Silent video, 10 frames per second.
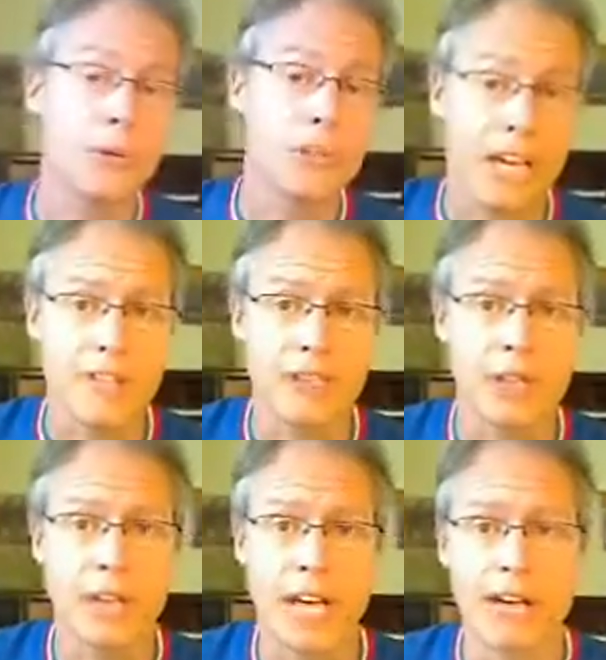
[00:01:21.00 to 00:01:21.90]
Be okay if you
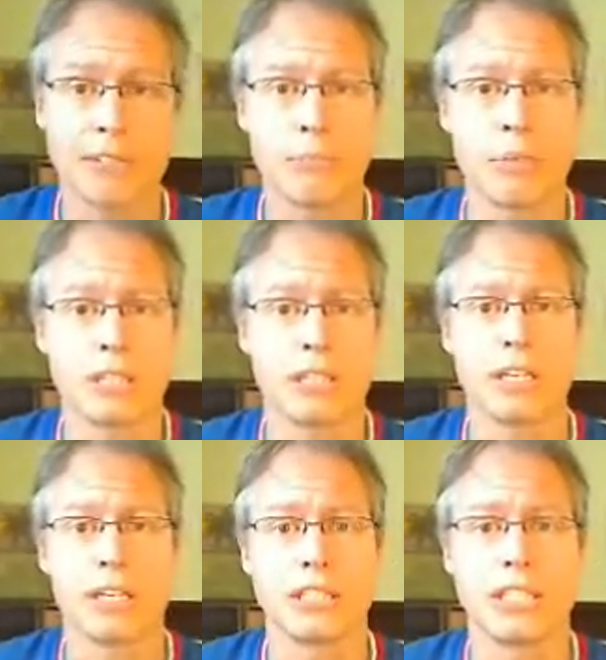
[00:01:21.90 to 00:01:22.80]
don't have it, but
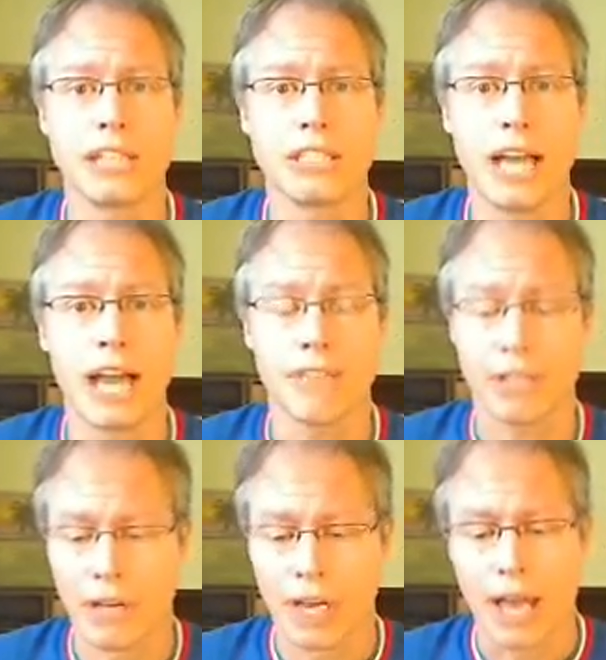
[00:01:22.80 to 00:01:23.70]
it's nice to have
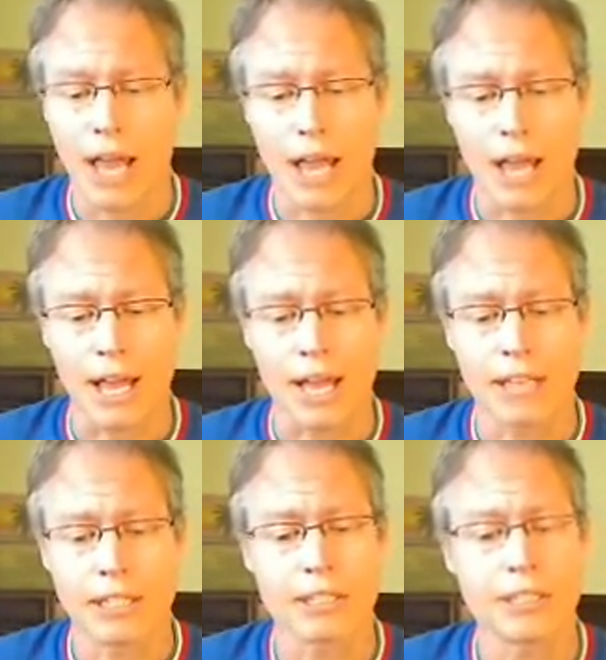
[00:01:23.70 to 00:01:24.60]
it.
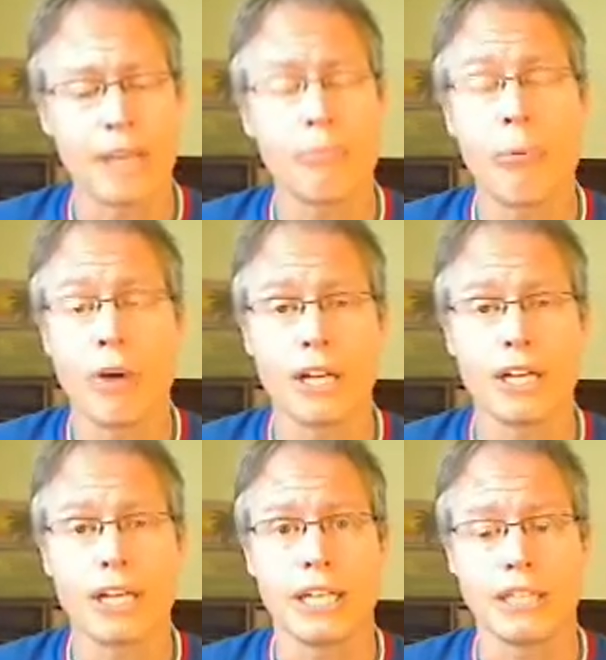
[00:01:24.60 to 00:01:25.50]
And step
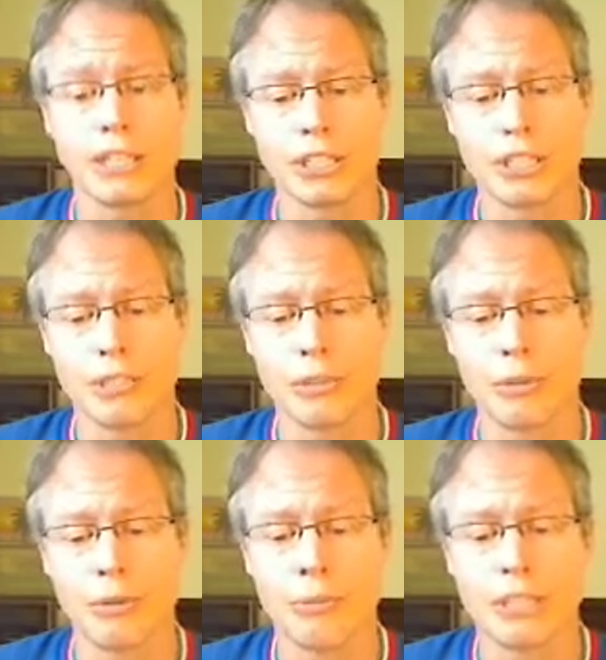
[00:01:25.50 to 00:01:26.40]
1 is to
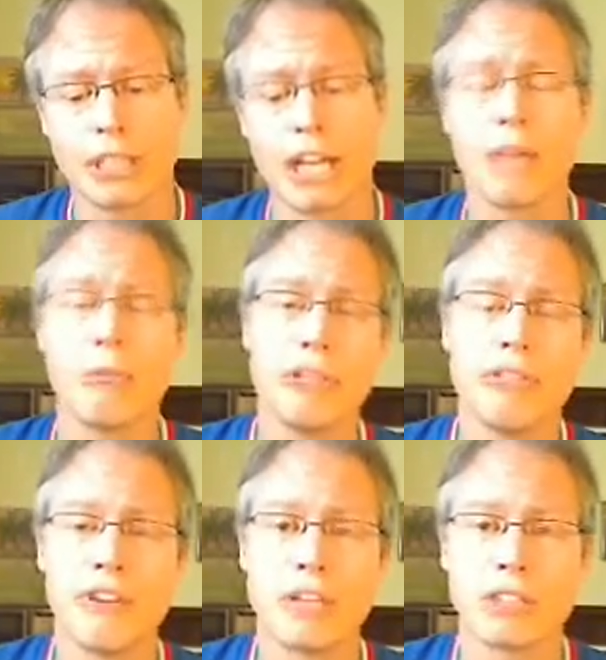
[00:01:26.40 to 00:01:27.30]
remember a time when you
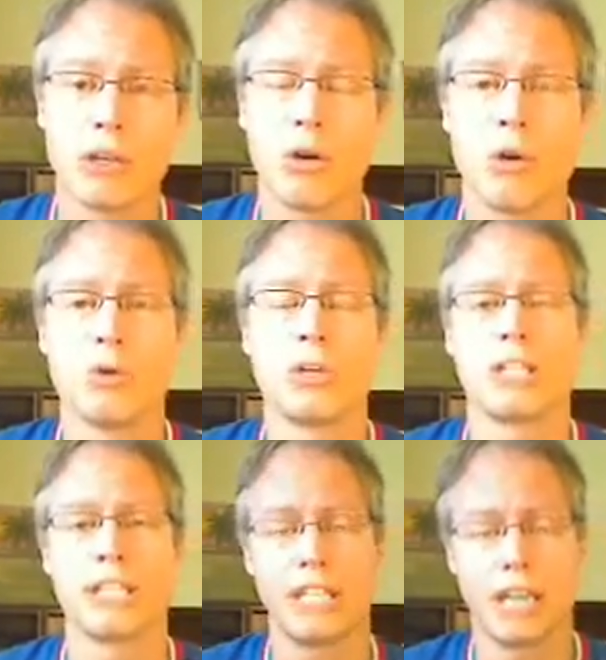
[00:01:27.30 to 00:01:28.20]
felt
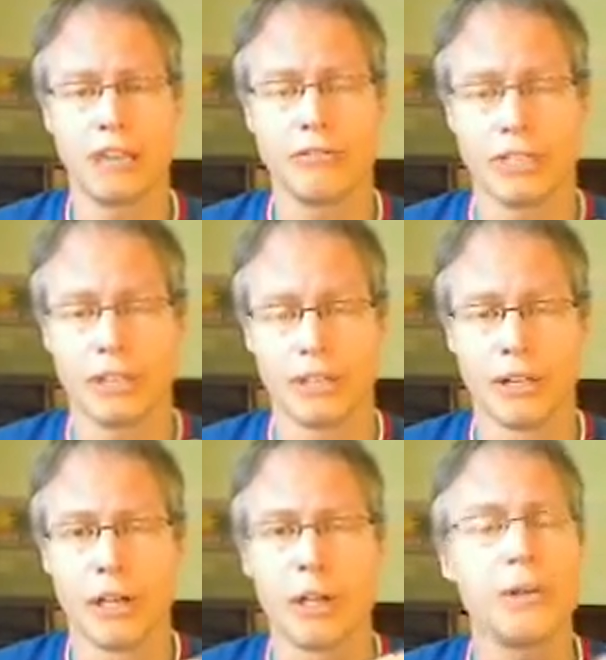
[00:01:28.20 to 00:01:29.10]
totally confident,
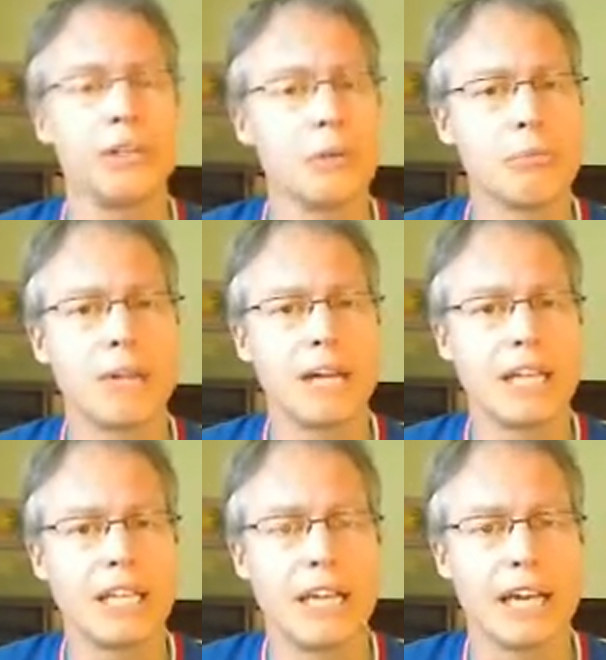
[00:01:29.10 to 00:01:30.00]
when you were
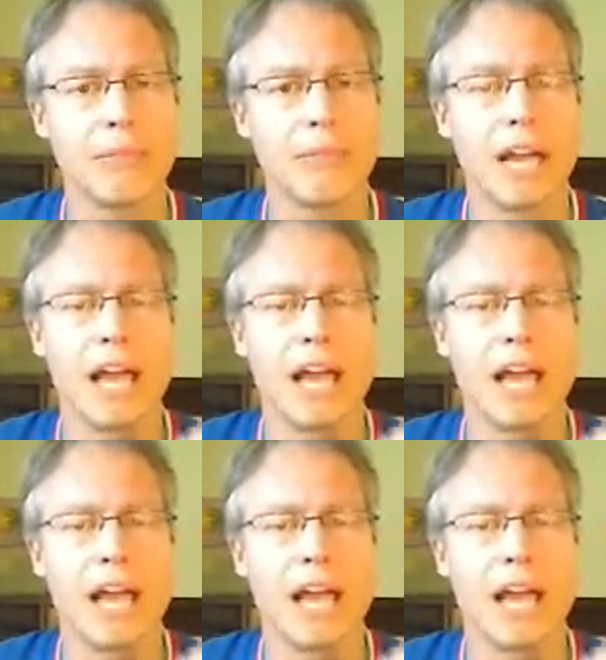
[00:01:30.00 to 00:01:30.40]
playing the game